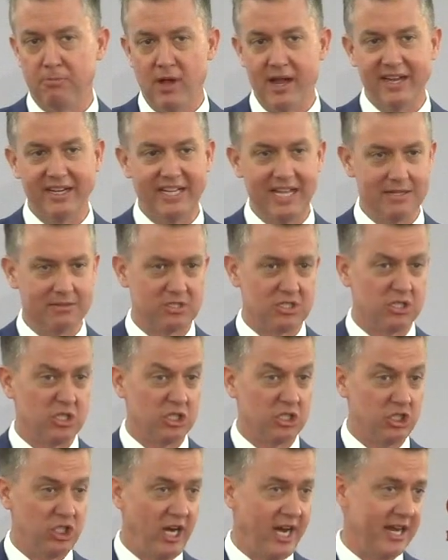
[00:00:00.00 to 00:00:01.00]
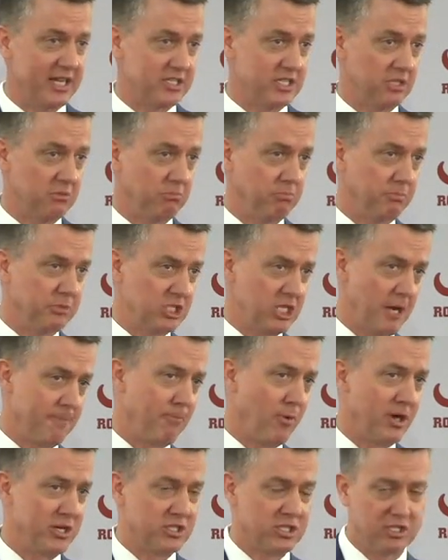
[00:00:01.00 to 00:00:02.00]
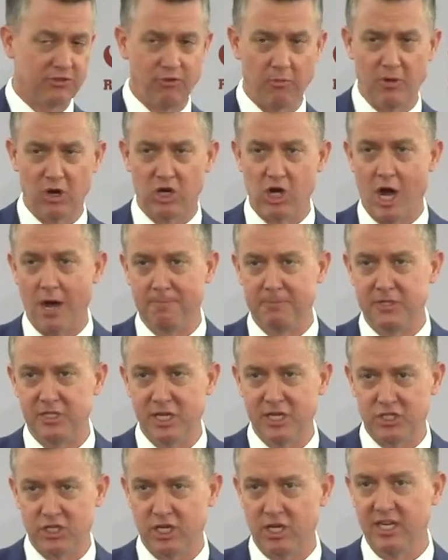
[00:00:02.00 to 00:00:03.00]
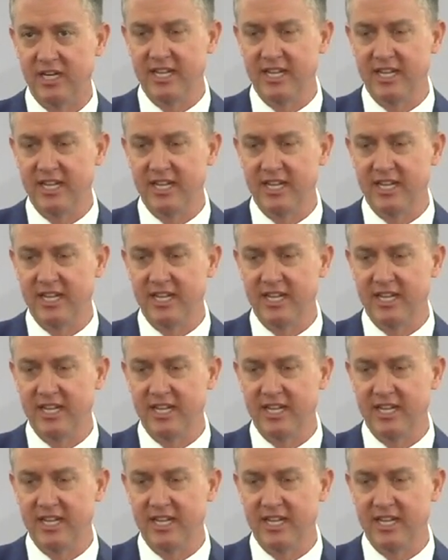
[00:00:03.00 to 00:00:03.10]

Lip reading: plan gives us a chance and separates us from our competition,